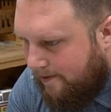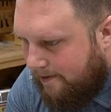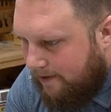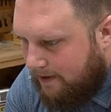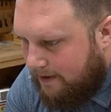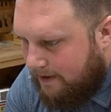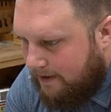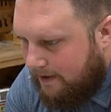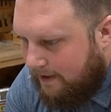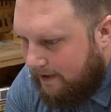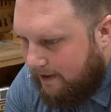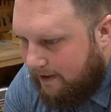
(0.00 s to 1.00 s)
Let's
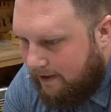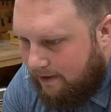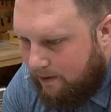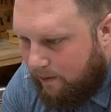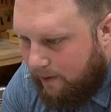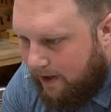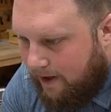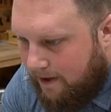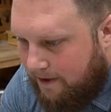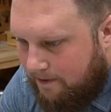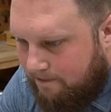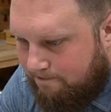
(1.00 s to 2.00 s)
see, are we
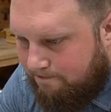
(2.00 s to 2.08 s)
on?